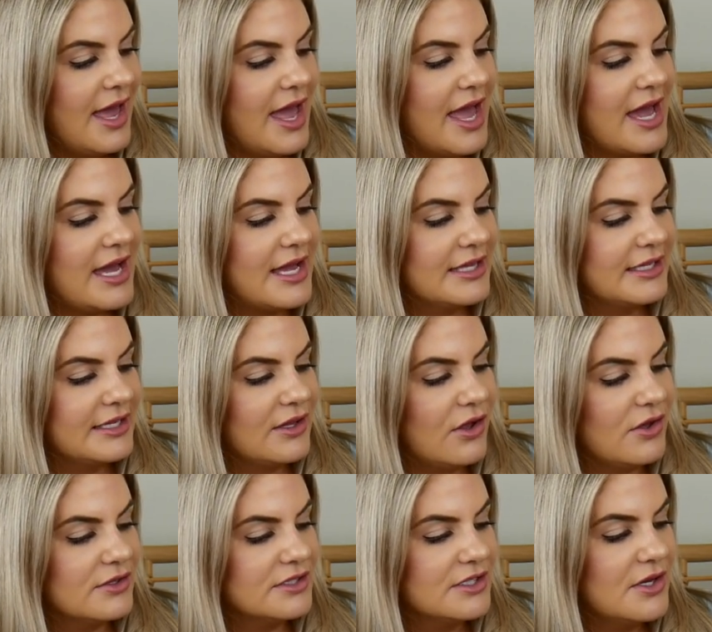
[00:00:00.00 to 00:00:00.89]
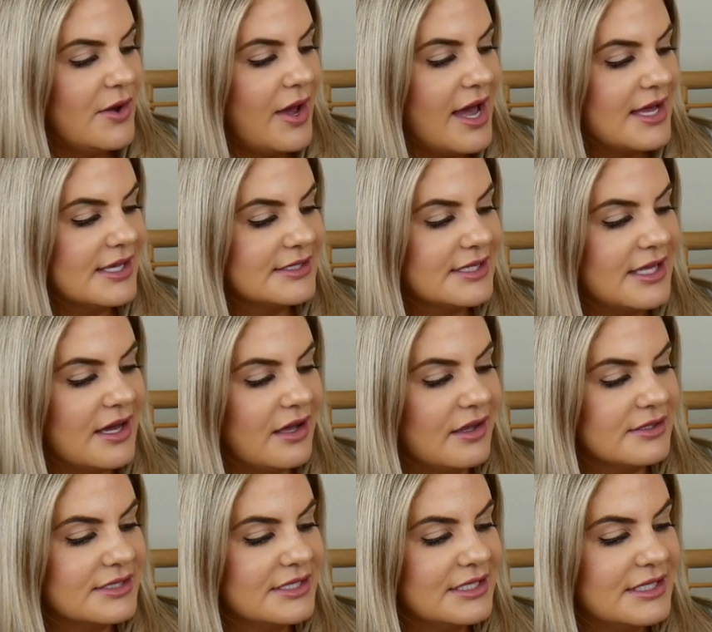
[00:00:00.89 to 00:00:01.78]
and it also has the
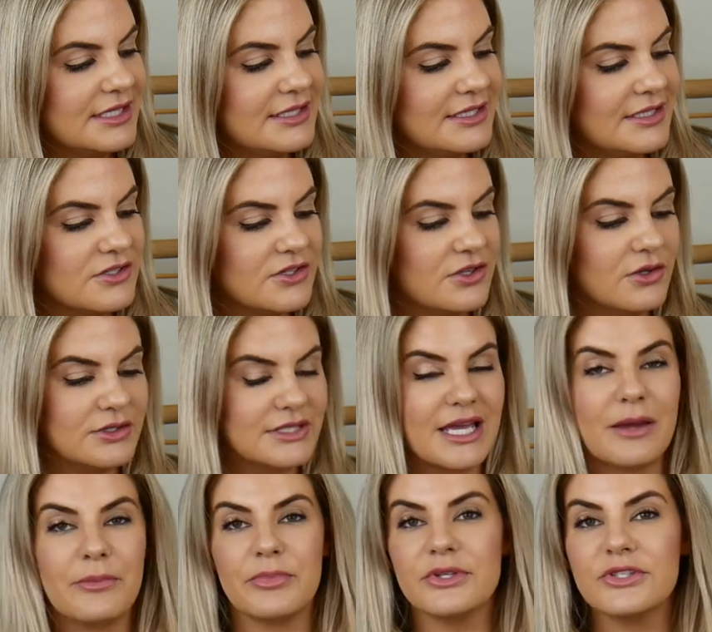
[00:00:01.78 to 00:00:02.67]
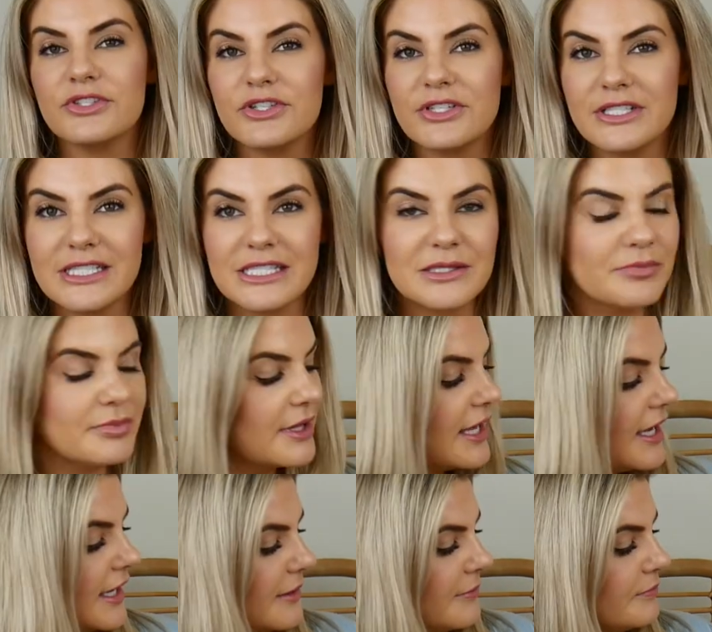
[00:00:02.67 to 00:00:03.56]
LCD digital temperature
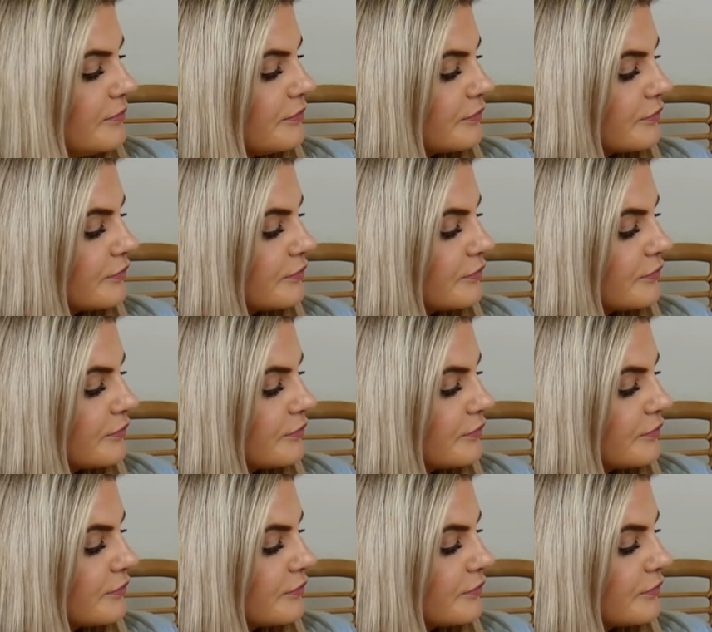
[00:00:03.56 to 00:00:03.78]
display.